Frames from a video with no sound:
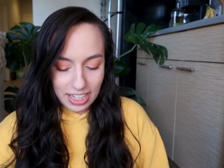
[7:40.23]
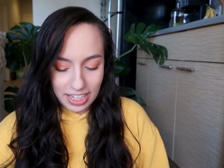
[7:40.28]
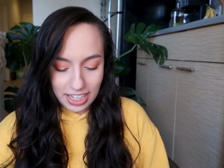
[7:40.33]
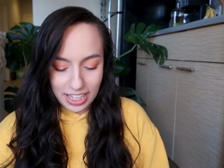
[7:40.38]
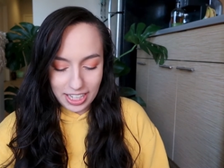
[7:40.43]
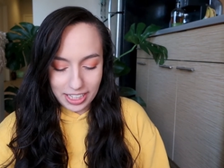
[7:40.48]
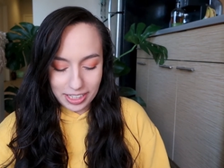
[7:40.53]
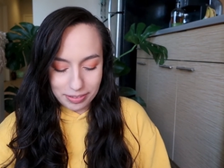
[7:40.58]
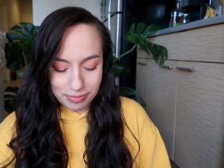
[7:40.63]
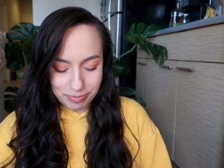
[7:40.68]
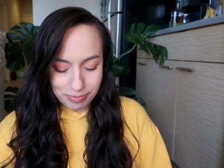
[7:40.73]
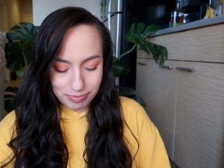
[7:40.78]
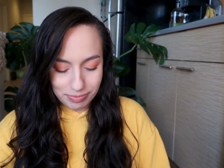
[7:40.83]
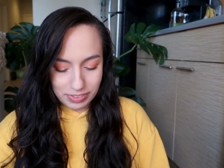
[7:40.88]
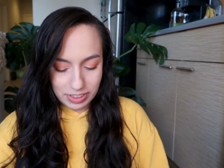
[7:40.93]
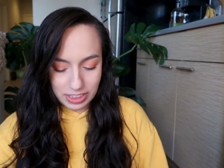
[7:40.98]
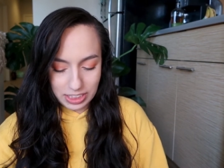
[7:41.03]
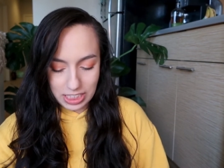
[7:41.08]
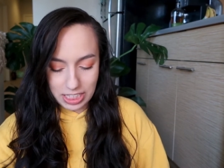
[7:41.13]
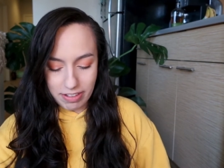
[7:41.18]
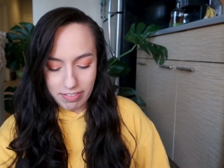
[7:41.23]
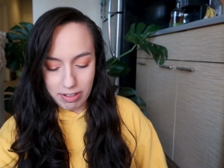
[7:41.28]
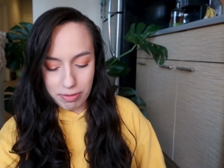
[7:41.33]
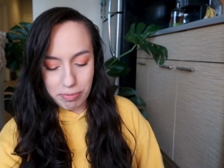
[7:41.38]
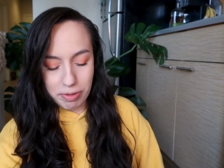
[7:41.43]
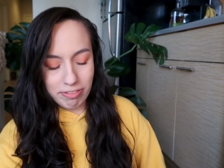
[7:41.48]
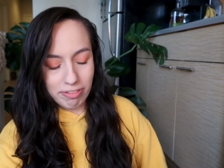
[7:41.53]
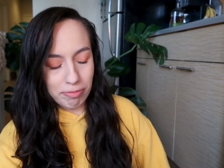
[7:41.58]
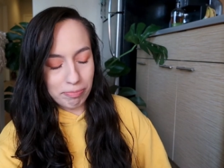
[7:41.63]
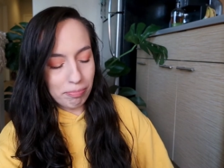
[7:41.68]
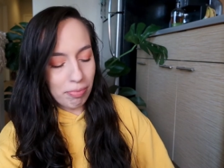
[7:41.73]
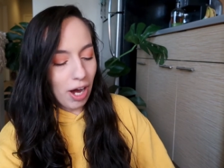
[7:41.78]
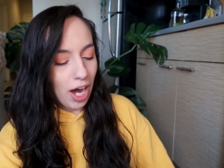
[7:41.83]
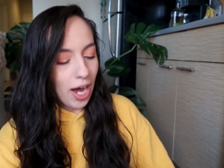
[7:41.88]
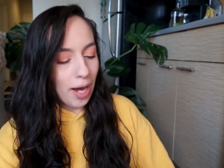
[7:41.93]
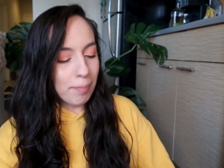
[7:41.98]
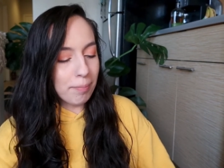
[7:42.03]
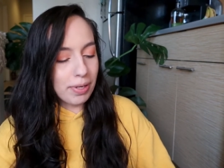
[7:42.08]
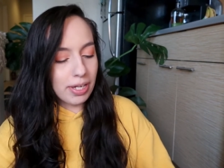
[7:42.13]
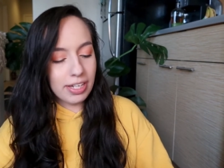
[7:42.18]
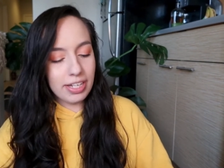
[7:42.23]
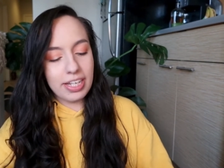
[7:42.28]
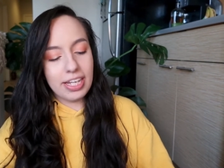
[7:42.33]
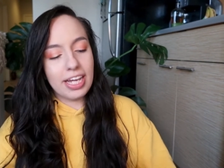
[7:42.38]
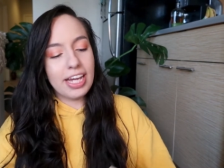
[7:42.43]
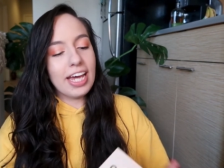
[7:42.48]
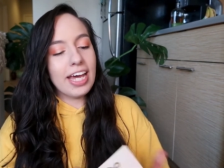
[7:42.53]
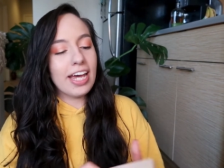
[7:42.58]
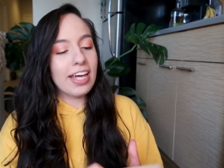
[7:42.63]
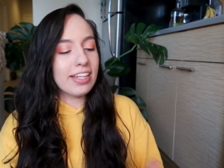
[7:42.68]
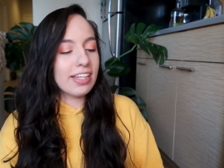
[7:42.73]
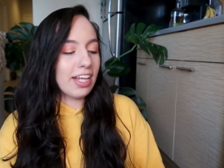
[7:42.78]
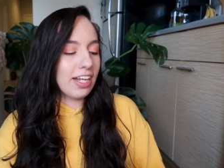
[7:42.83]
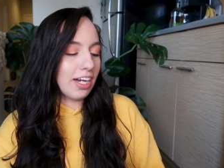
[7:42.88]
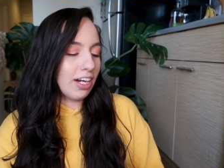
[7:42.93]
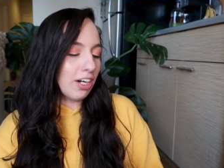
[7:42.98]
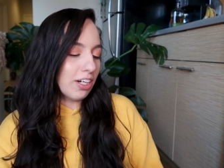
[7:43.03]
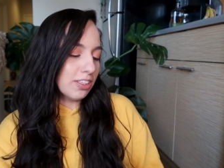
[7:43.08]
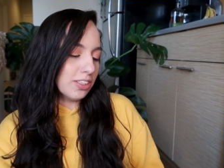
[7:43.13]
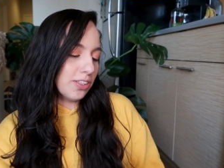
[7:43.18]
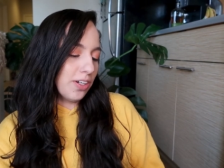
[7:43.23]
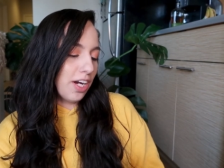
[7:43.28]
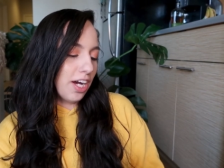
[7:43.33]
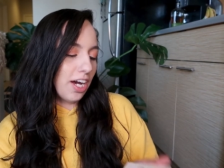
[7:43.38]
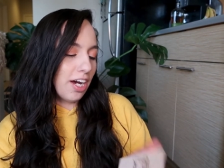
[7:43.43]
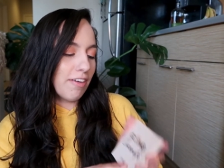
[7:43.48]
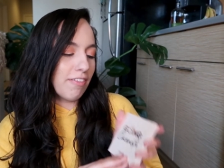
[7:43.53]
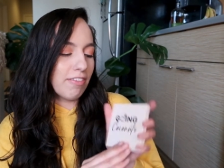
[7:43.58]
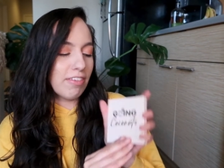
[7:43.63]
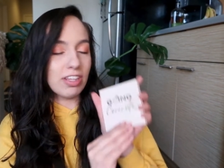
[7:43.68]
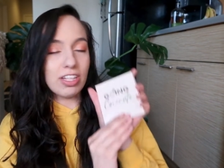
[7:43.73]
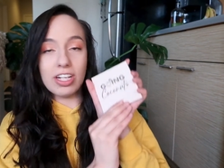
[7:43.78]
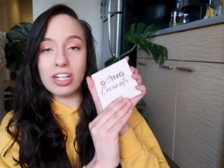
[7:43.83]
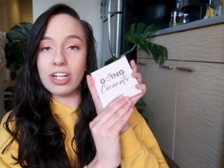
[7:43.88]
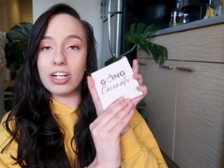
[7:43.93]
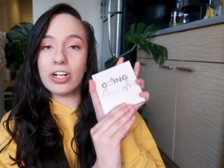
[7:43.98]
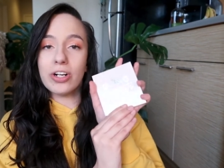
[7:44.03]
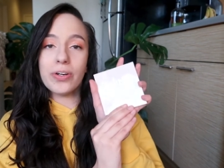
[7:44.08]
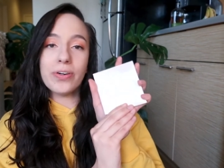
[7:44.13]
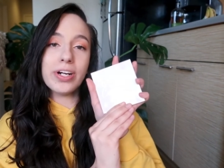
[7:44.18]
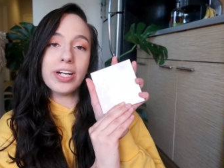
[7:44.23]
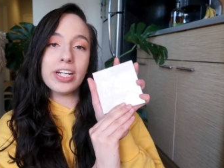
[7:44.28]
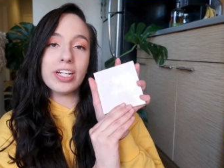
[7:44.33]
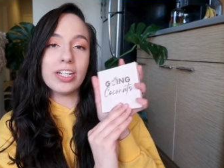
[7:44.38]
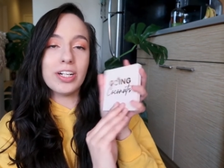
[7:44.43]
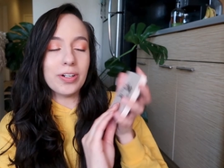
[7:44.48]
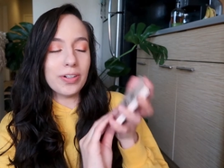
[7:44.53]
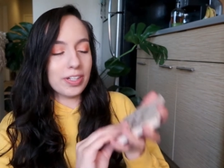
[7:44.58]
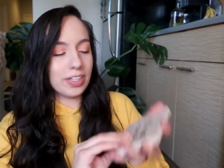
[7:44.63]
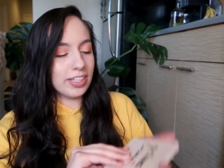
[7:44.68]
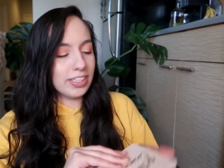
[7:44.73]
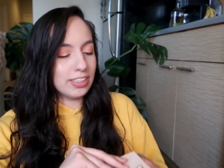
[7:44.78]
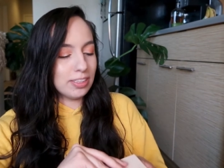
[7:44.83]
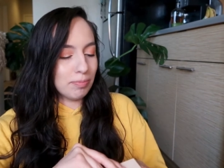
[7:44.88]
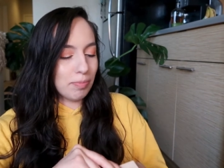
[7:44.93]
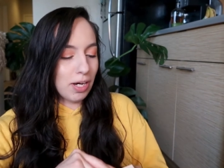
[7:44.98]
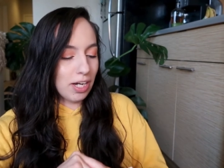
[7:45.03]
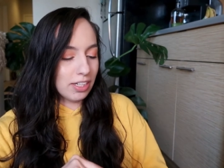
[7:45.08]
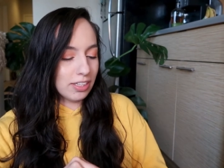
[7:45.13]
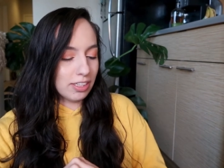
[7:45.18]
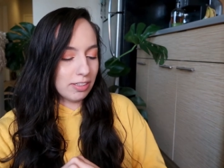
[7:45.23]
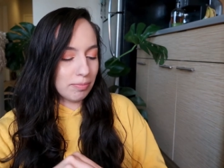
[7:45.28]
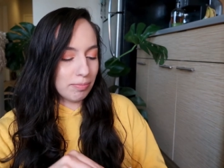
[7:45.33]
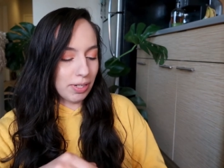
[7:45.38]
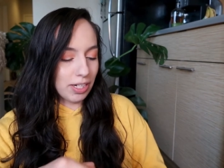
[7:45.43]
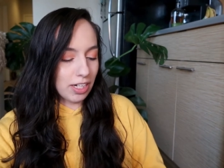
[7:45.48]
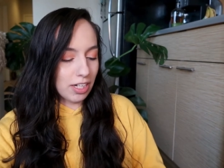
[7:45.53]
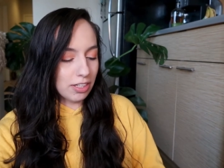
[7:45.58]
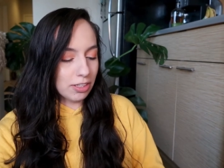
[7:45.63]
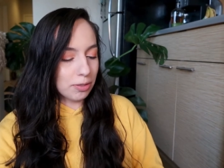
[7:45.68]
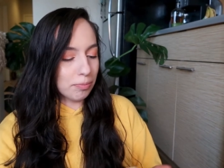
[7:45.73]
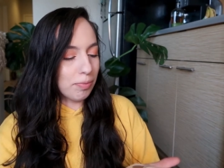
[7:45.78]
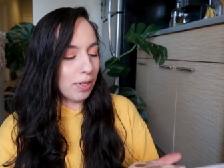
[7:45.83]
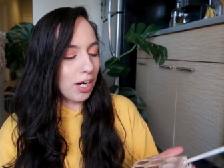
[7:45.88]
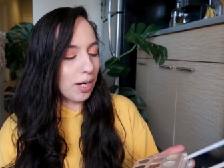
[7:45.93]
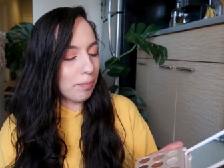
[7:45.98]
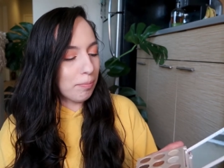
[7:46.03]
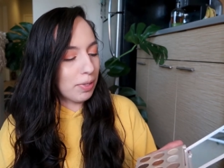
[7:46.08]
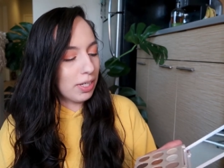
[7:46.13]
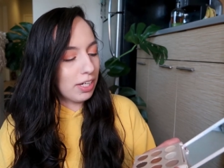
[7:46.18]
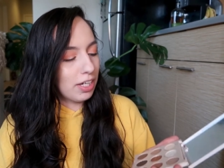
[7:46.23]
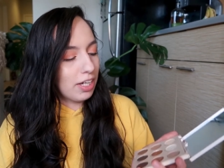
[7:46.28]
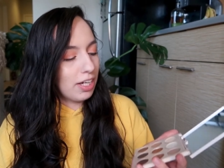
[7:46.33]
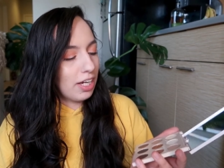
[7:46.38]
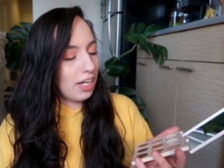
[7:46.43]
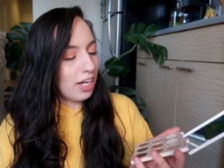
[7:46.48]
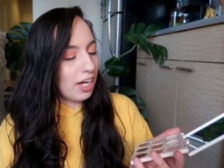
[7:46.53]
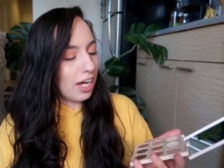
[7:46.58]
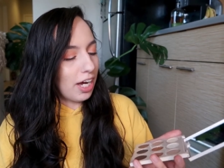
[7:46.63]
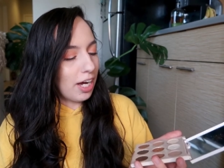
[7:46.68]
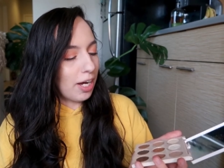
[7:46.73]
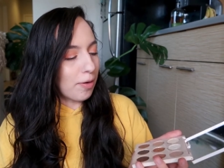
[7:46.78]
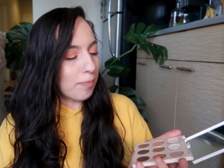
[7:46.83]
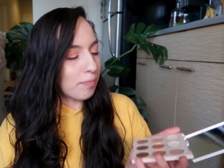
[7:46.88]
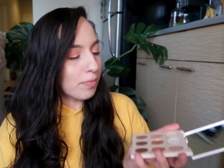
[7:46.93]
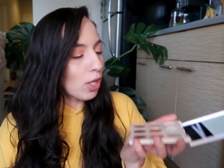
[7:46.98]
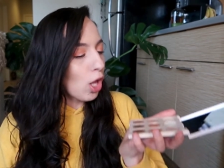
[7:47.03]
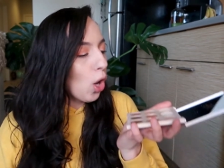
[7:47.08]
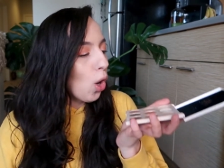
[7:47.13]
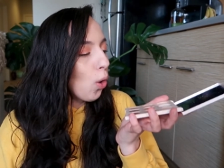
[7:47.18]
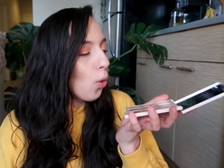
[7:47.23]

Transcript: to give it a bit of a pop. And then I also have the Glowing Coconuts palette by ColourPop.